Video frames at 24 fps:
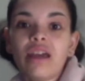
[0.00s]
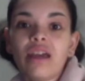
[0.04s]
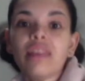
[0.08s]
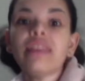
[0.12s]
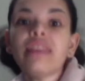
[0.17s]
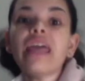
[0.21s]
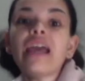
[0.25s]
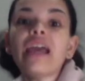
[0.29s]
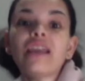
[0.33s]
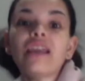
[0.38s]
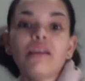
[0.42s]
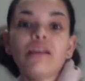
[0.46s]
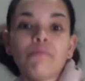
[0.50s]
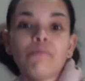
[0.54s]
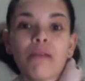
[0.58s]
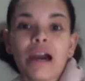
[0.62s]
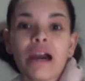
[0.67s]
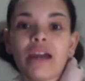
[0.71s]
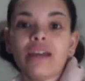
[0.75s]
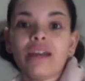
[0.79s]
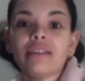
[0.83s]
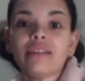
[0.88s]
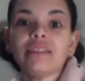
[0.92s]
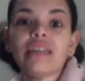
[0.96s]
Then you
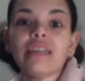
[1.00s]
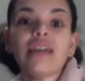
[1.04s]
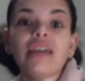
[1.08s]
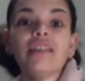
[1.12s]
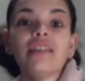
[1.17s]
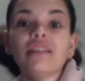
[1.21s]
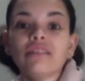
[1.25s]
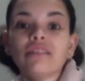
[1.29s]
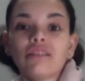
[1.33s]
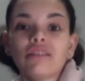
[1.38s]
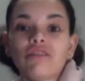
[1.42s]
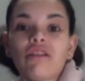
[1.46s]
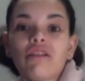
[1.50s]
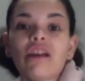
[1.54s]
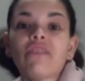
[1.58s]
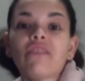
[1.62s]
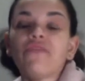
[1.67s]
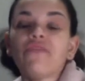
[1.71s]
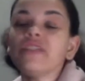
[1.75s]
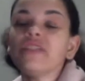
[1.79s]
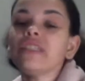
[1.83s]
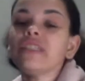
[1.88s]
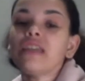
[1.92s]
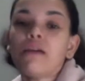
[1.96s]
might say there's a dress
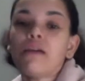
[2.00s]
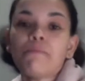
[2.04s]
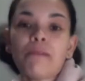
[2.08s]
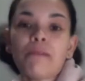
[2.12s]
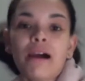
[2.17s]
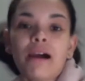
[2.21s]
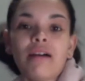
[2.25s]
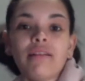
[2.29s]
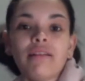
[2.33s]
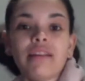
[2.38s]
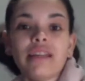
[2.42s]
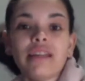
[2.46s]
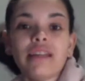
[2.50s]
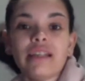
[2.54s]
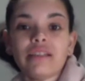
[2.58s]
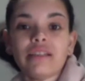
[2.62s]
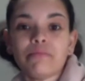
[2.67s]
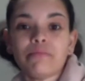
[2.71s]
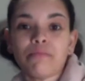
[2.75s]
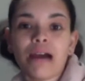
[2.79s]
for £10 and